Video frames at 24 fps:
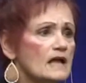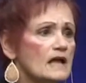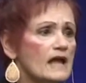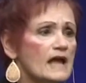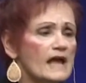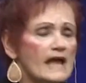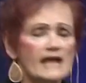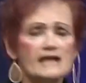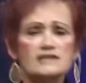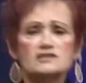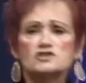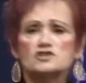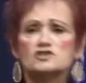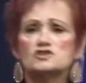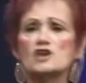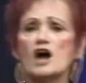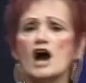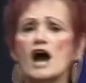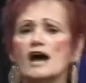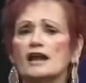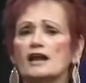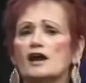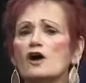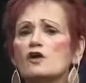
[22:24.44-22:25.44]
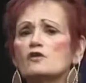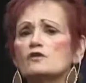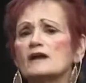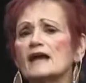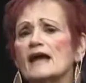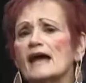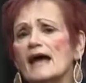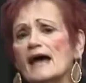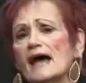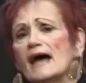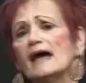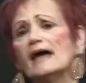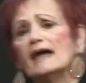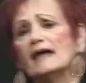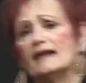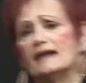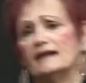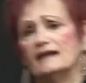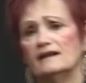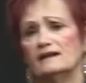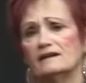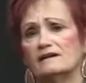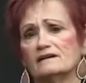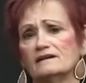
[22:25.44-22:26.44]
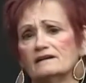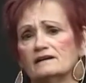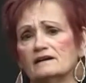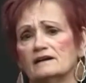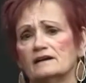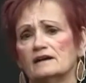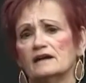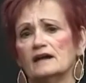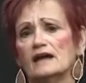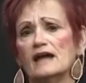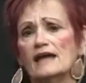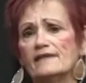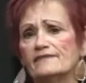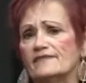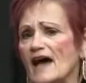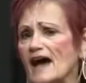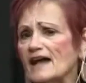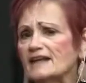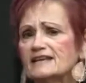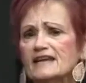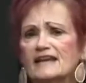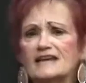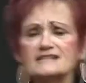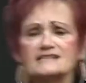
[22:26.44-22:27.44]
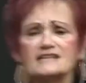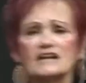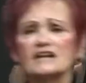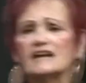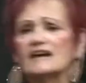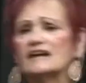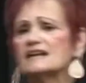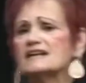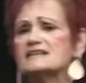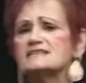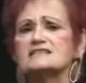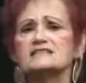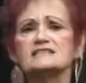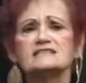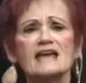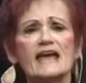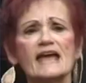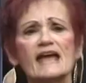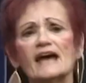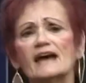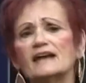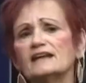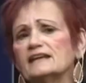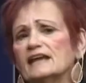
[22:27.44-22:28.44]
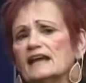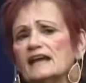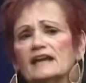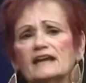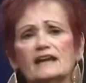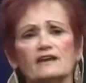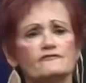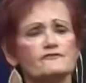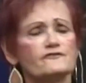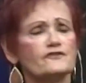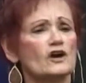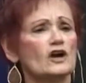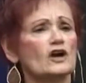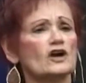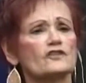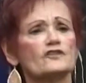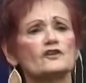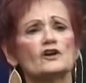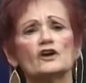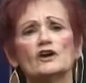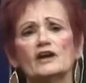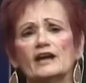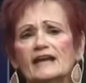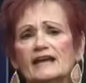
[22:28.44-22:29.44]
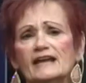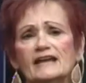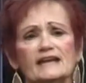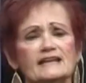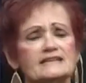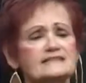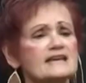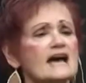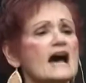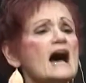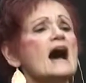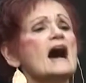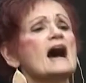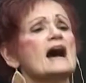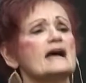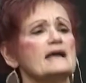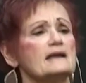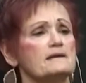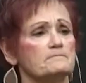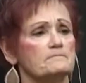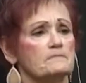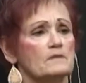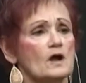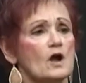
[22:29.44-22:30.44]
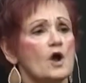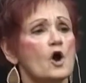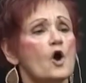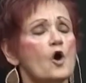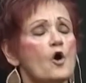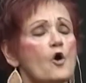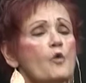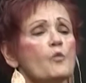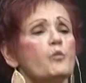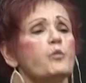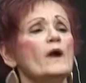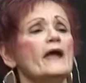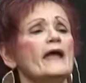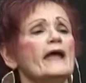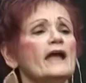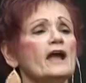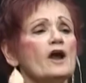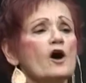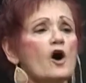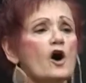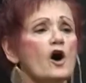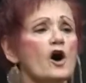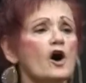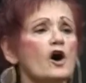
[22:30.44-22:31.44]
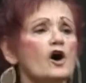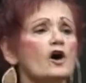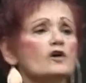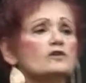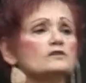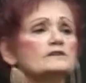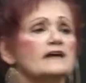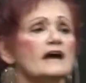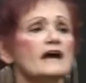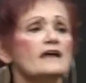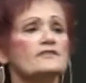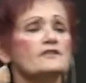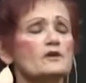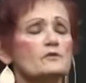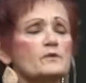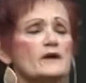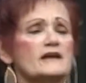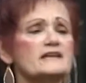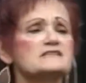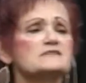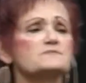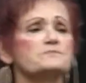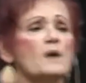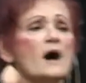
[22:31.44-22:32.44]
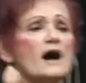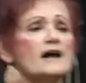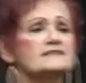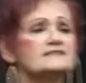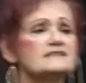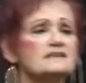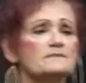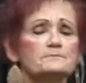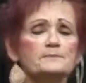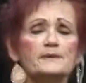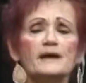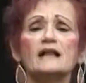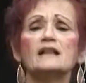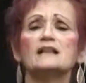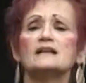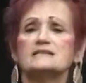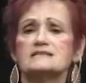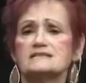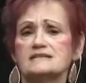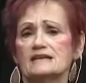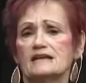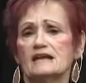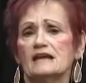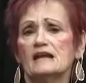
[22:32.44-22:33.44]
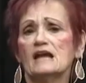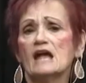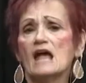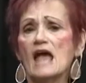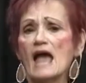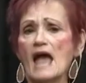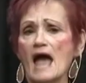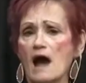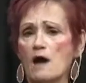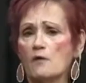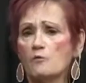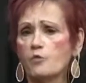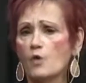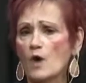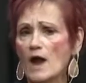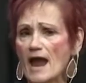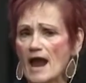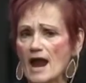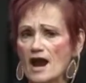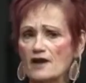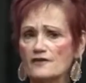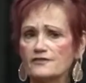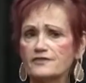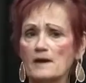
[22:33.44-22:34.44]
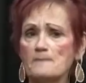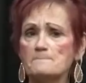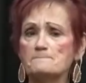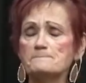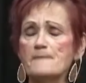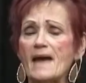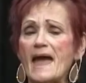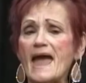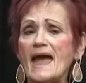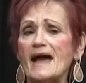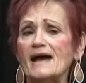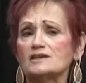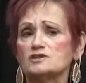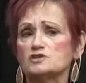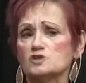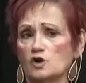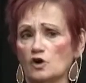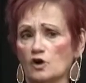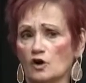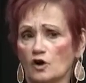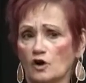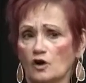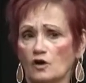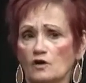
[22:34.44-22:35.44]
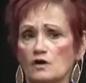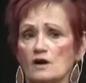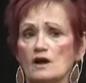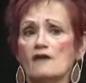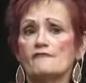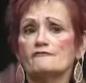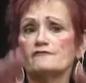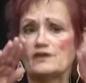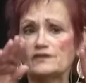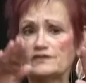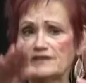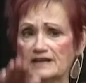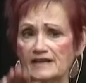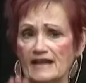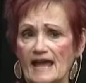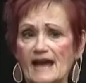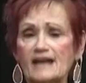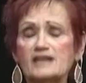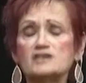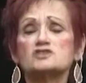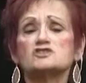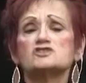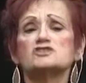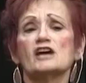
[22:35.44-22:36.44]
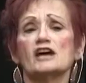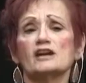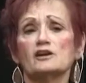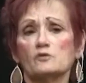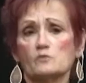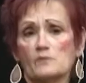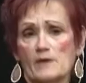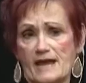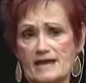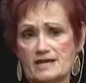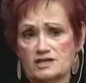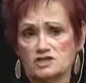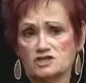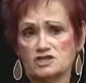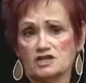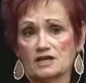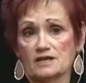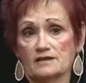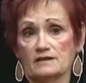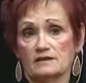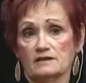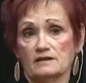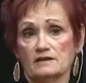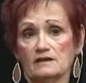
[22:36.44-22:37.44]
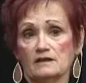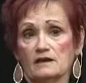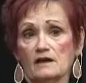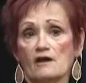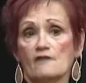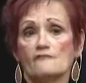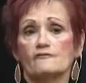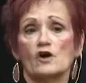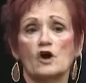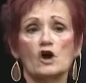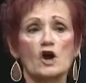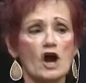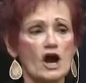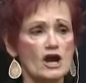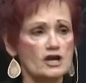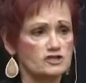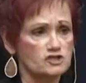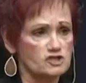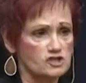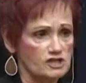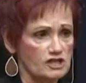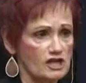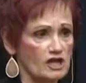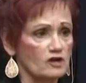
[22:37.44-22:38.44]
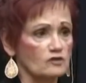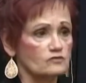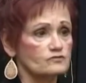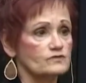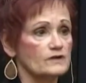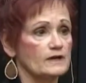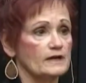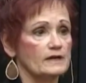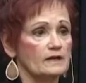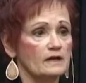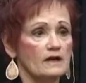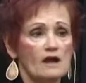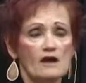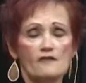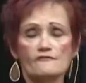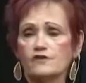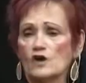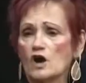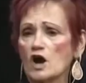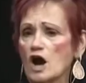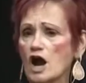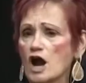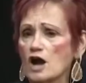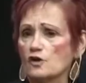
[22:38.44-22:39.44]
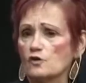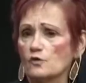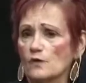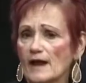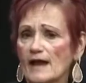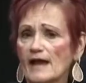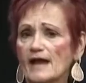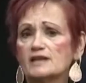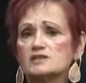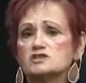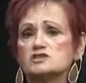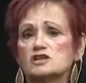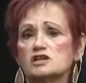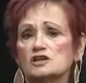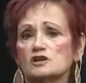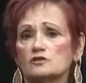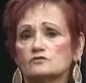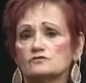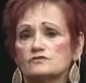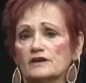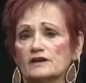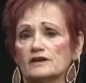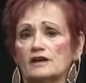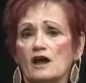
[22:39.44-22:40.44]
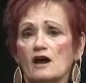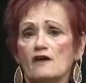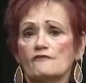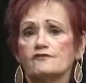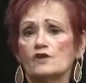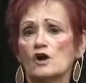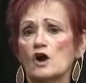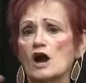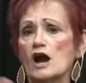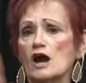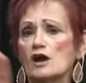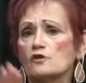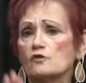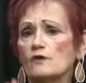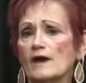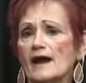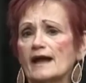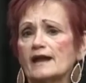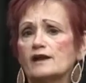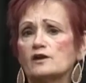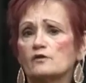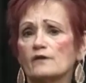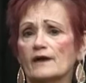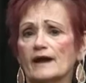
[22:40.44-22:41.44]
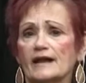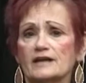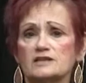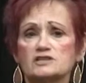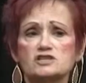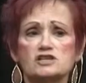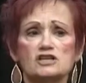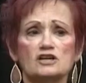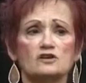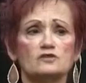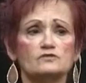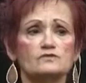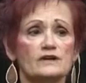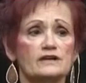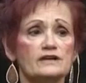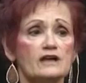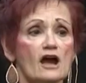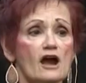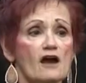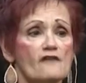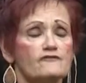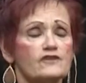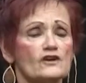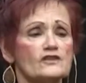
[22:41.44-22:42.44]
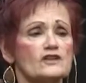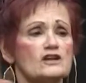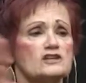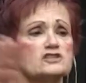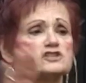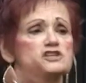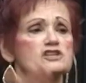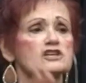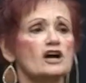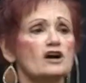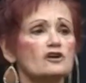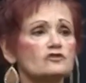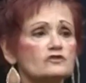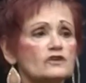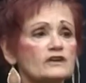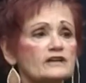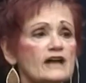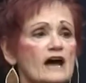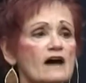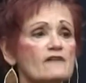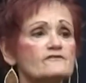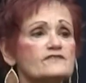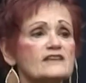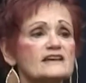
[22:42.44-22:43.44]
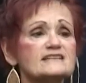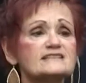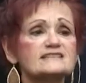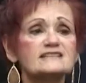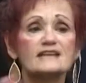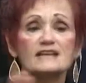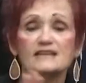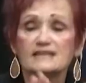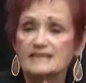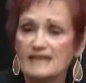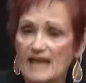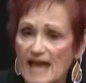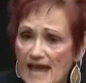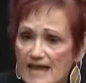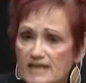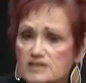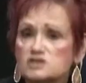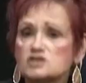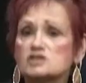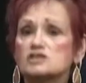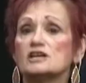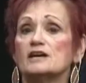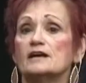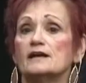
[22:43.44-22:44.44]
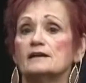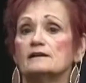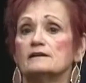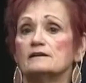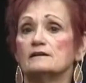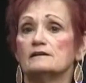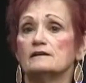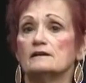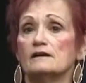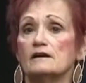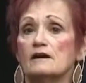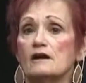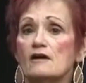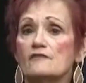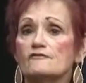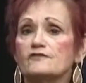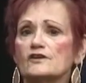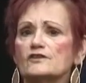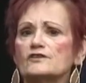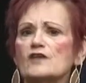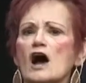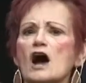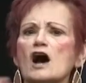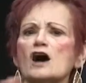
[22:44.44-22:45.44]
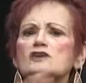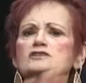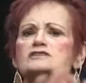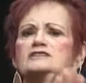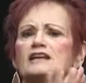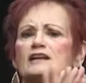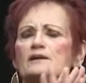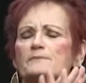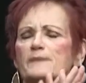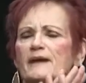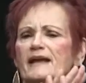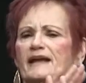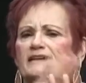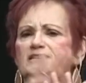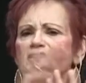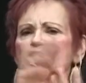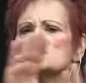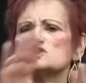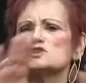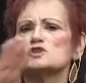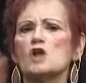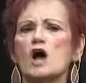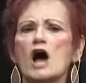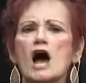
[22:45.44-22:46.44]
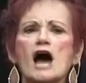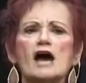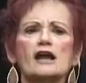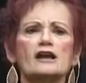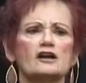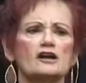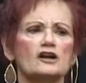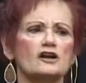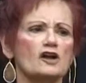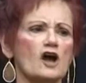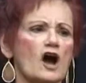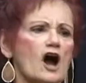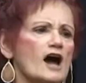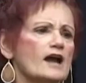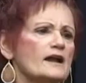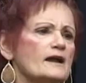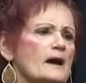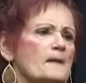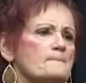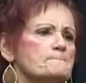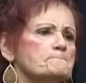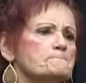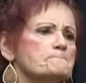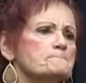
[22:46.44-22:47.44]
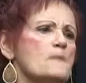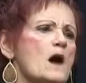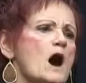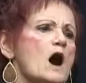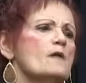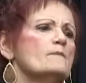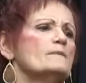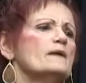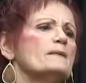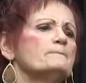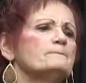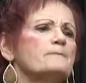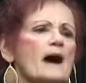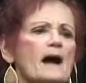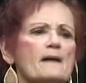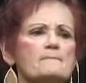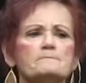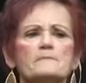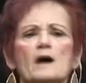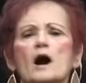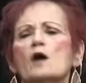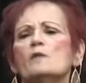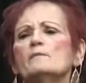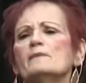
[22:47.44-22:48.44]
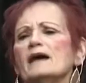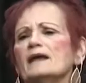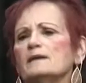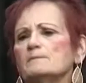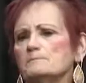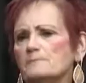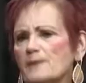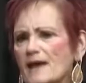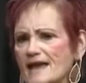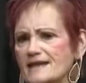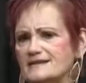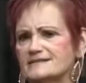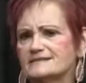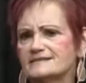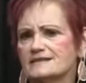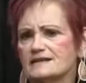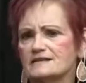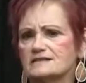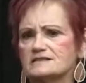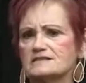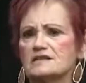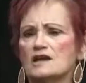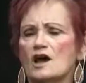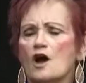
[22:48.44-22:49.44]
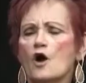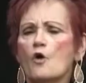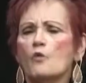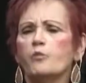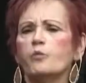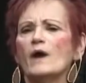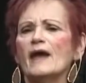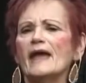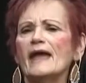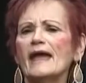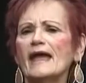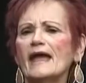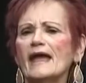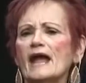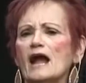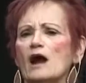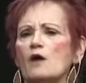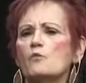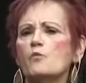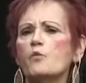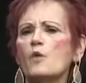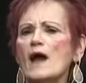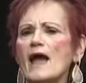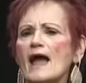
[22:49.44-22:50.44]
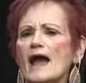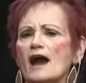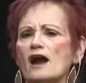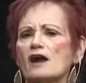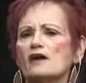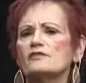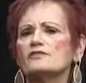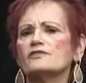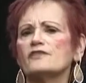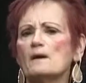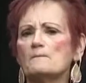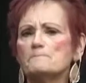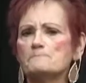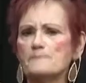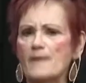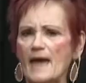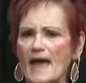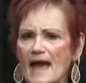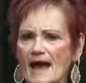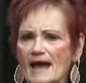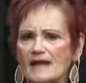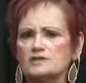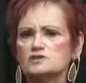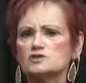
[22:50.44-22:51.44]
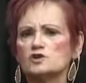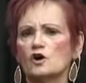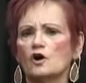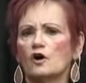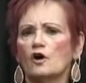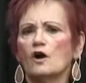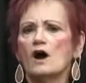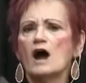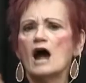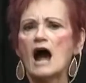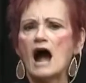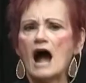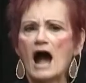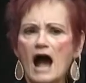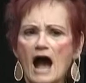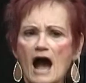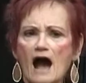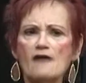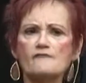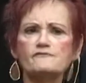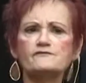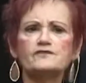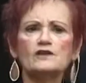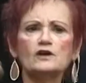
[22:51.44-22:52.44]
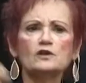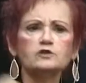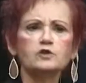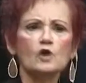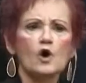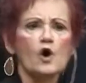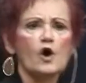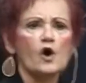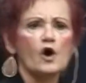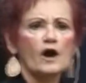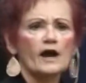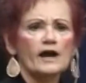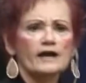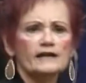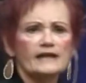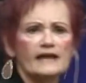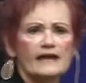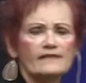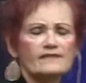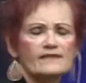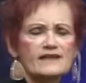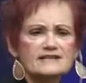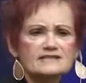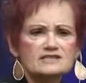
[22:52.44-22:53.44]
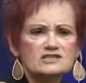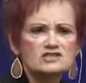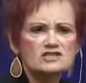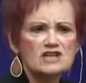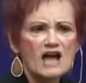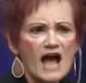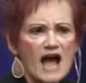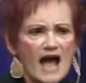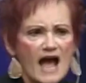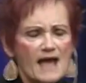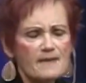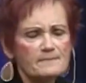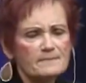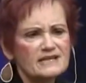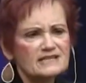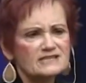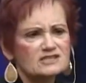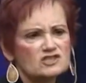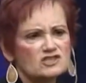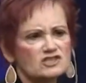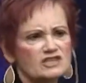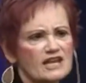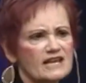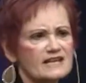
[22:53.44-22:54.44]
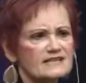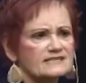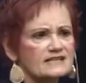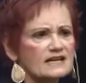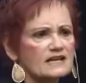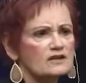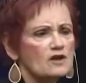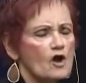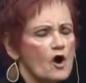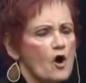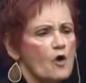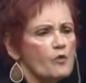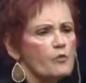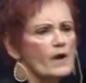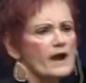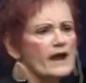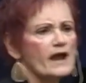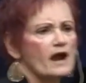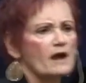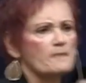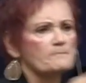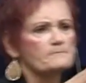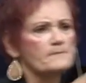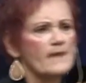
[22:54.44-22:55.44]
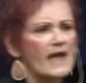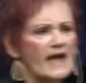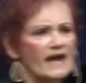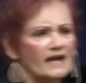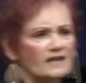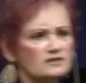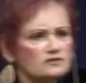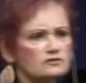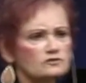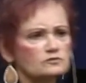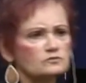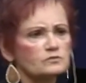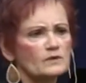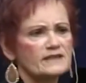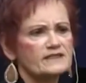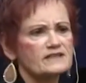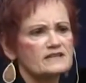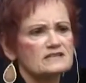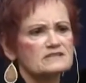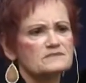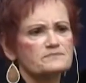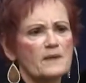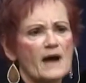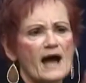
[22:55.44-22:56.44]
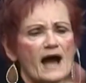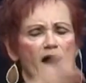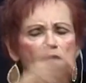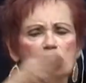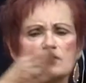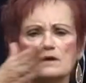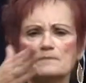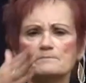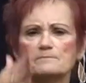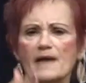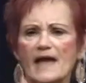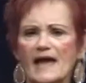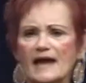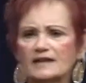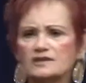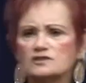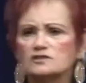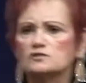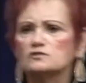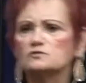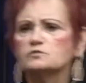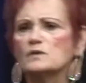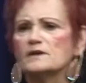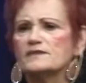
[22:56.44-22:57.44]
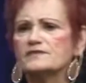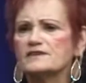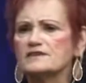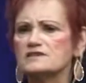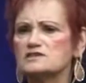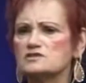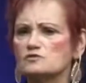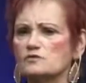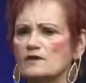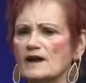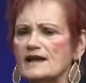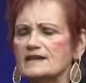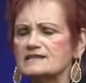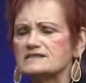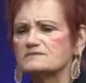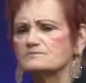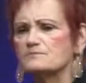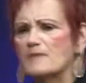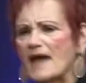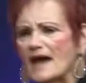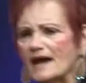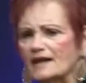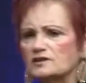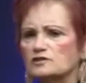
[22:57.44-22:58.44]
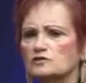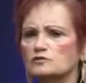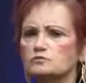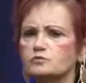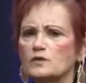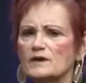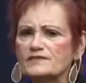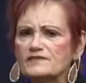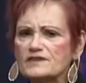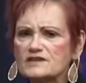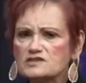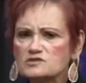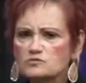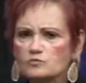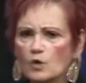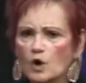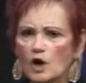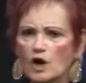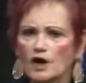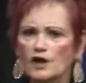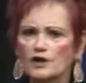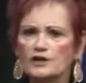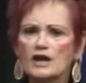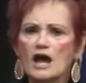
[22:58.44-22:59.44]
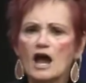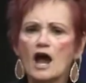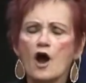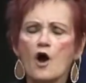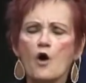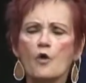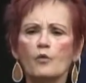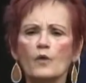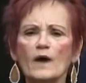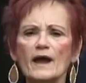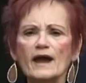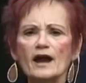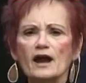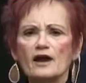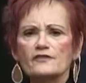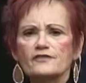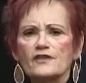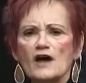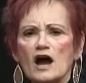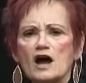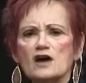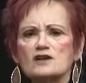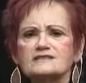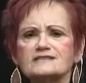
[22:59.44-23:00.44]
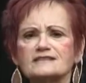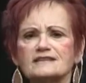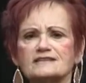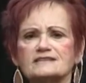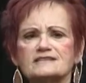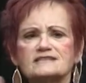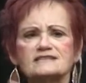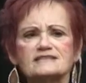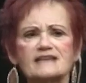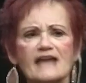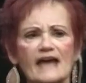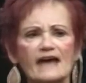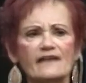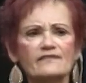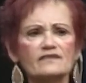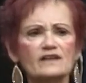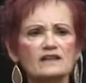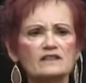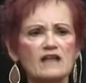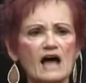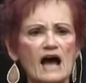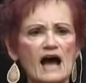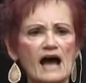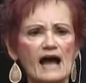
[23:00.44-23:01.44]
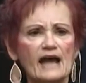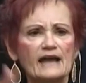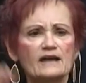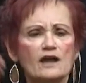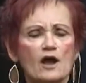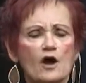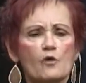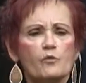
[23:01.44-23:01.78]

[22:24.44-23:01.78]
It's not okay. That isn't going to stand any further, any time. We hold the responsibility and wear the mantle for the next generation, for our children, for our grandchildren, for our great-grandchildren, for the children of this nation, for those that are being slaughtered on a moment-by-moment basis. We wear the mantle of the Lord in this time and season. We are mantled with His power, mantled with His grace, mantled with His word. We are those that stand the line.